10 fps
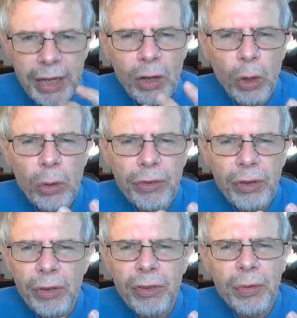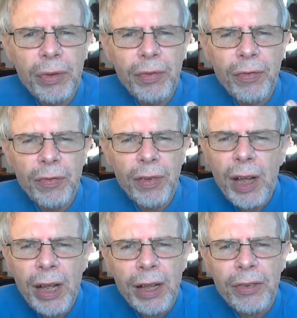holds on to us
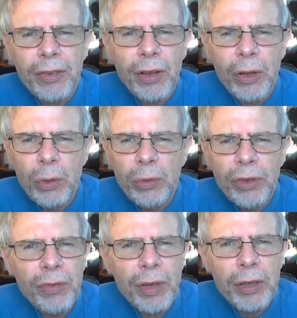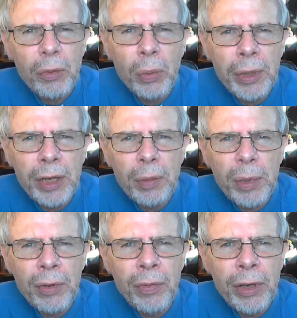fast, holds us fast when we need a bit
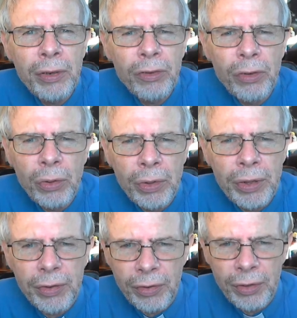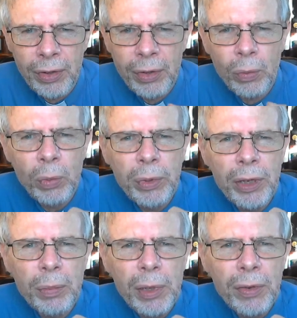of reassurance, when we
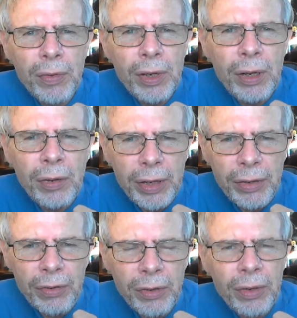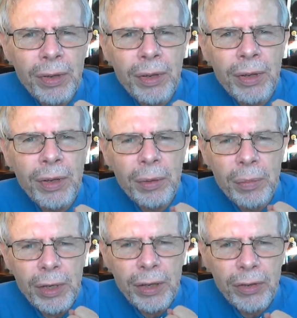need a bit of courage,
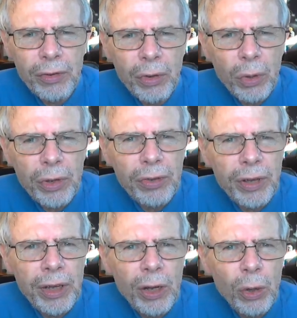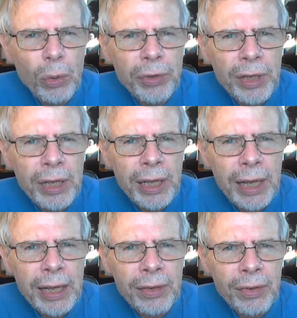because God is there holding our
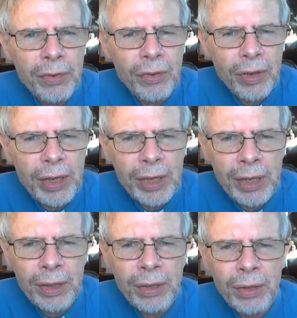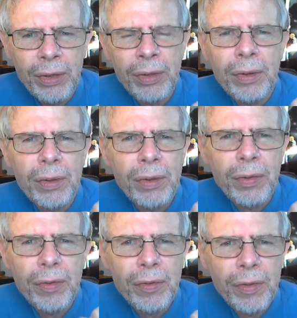hand and saying,
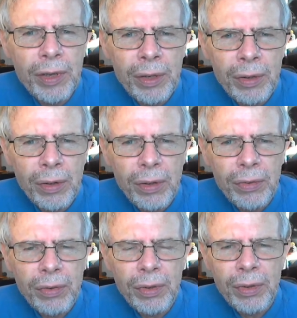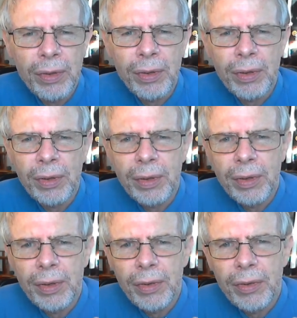fear not.
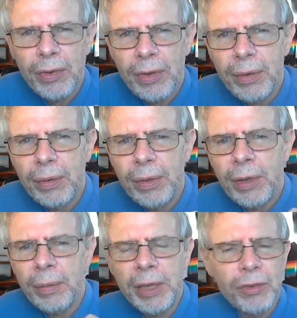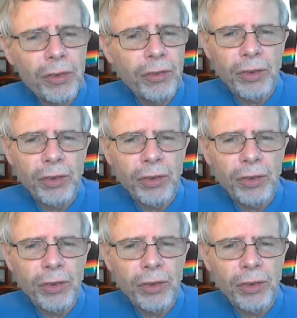So that's just